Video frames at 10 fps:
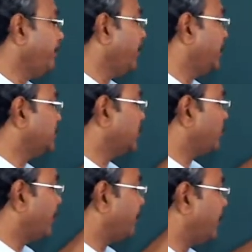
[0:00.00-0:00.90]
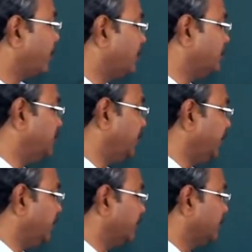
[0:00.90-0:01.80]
be raised to a power of z